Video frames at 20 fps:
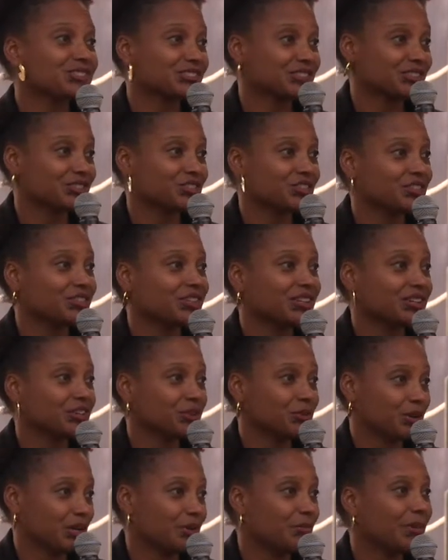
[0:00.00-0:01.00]
decision that
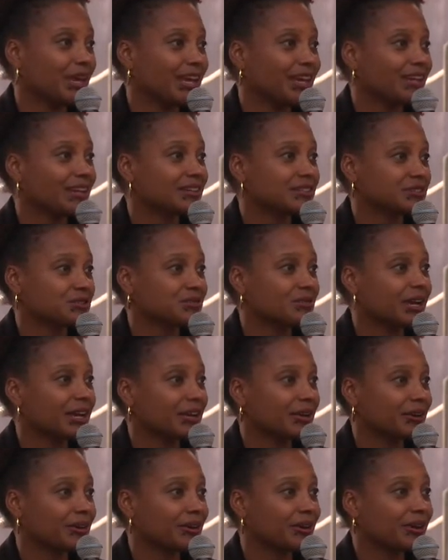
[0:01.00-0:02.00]
you can make as a
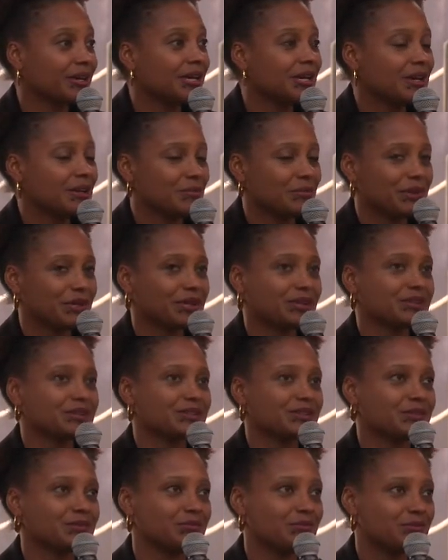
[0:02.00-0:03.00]
writer,
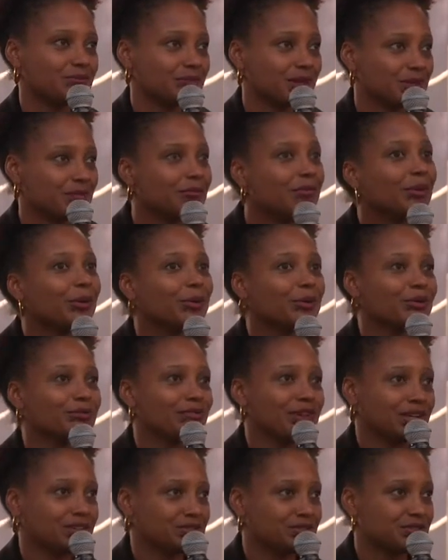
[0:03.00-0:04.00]
because it
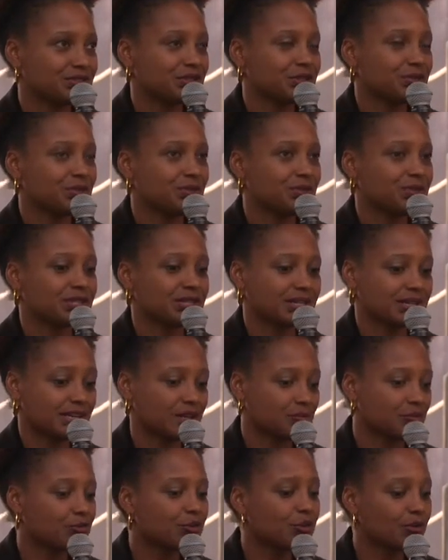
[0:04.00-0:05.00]
motivates you to
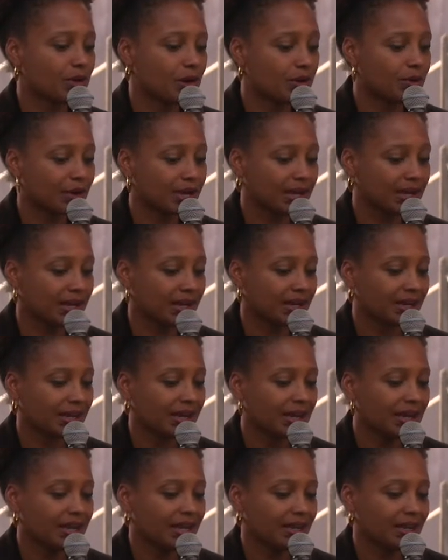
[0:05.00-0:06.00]
keep growing.
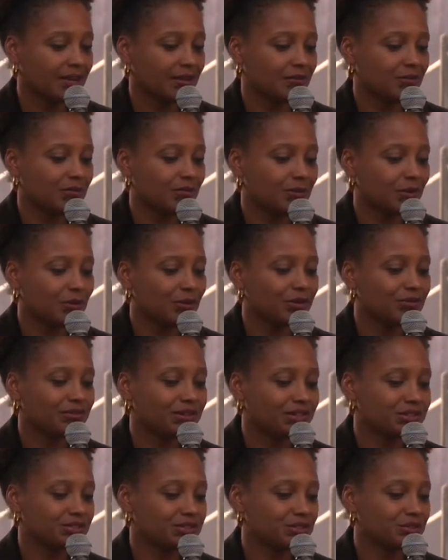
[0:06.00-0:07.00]
It
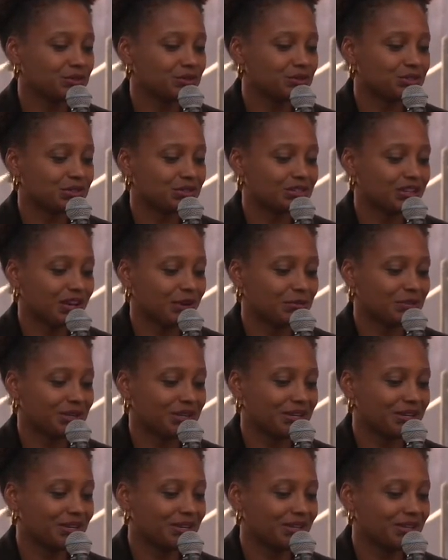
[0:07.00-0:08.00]
motivates you to not
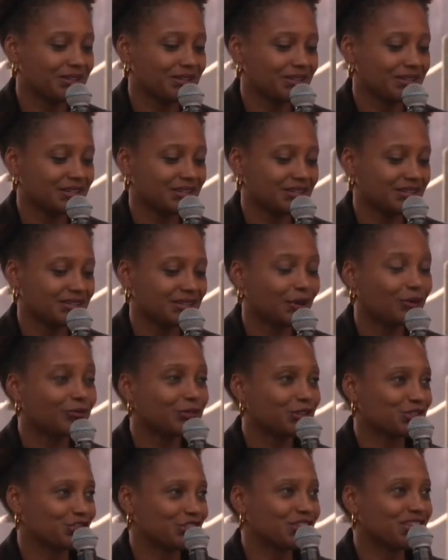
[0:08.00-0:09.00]
be
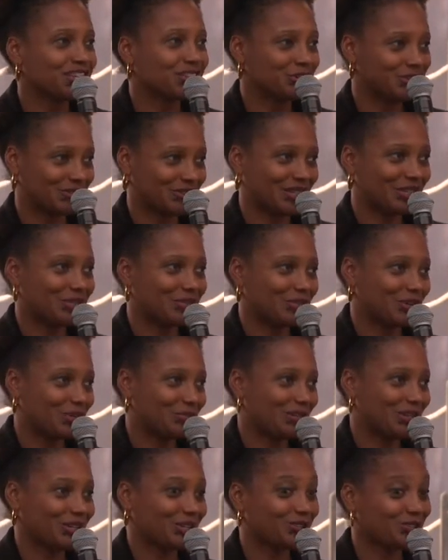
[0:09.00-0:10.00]
selfish and egocentric,
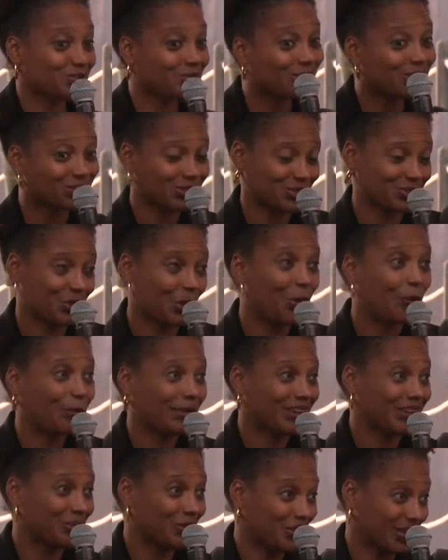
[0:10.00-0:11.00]
because you're also
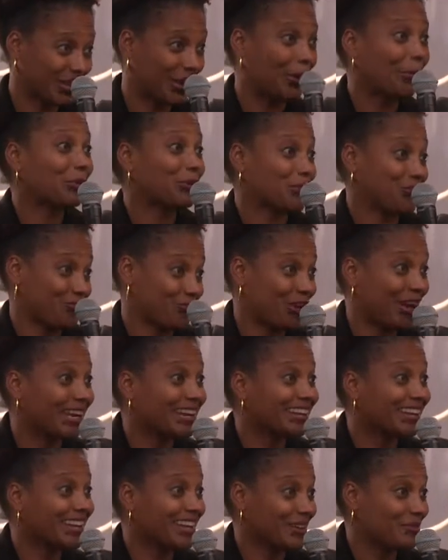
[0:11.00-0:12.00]
hoping you can help your
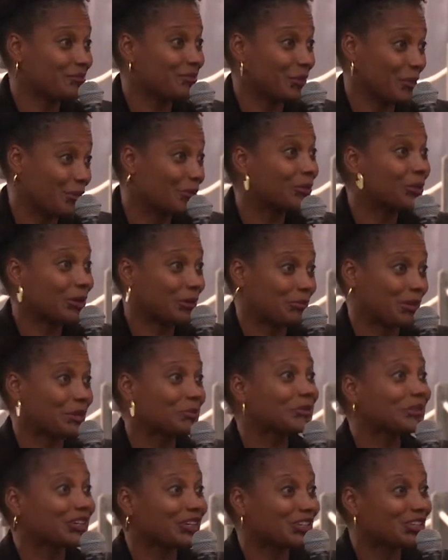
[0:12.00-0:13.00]
friend get her book
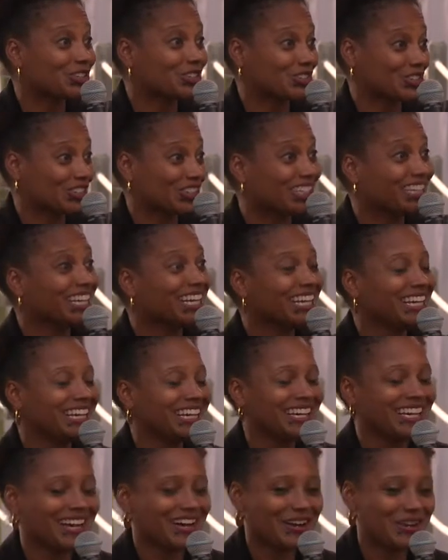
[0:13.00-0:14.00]
published. And
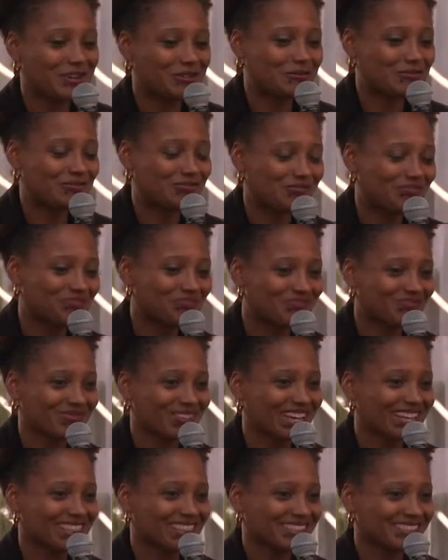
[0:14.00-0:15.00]

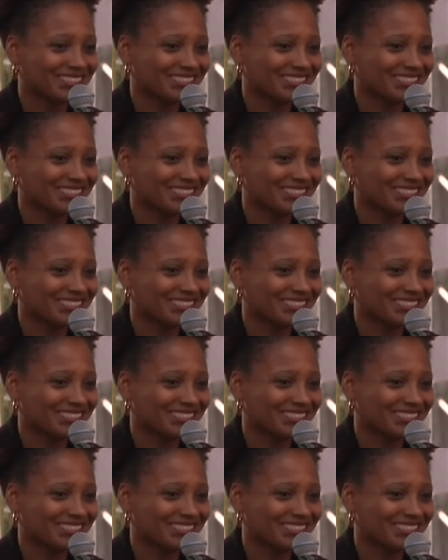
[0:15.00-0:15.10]
I